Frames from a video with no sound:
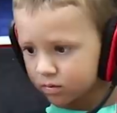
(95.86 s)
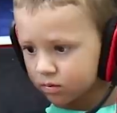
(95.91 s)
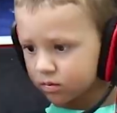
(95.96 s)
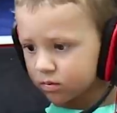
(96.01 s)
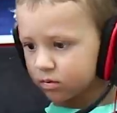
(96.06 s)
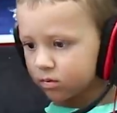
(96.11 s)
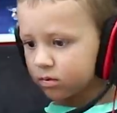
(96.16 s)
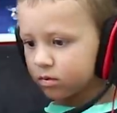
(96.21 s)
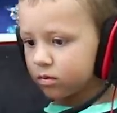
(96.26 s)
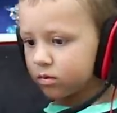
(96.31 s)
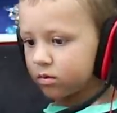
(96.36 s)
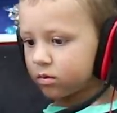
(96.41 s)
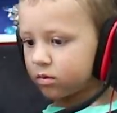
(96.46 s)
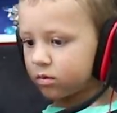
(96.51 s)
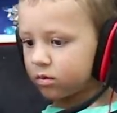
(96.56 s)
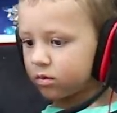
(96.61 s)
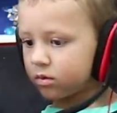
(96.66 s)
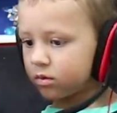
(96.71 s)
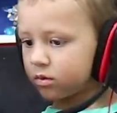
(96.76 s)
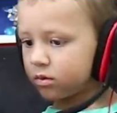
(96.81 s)

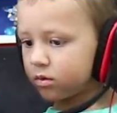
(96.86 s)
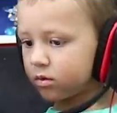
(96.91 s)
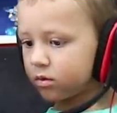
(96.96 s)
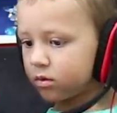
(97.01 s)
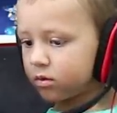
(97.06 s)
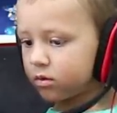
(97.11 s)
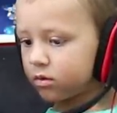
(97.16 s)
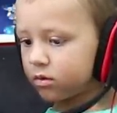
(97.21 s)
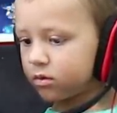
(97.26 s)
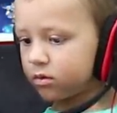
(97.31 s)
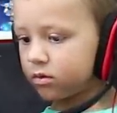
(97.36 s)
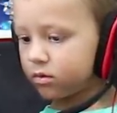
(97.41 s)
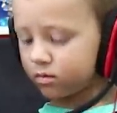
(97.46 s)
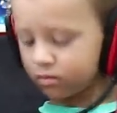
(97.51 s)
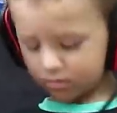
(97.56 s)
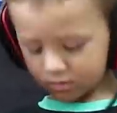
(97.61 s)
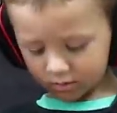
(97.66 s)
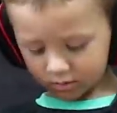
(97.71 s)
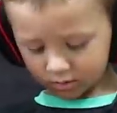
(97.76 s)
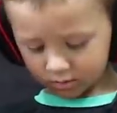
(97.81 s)

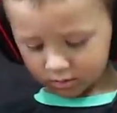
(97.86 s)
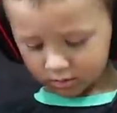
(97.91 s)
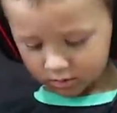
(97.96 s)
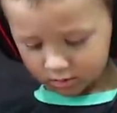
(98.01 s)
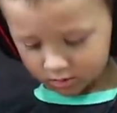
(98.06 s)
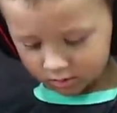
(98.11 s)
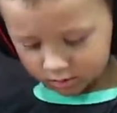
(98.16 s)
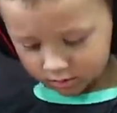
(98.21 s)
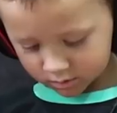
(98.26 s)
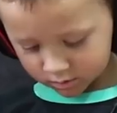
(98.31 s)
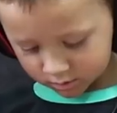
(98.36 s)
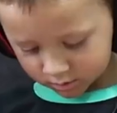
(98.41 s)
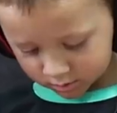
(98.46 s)
No words are spoken by the person on screen.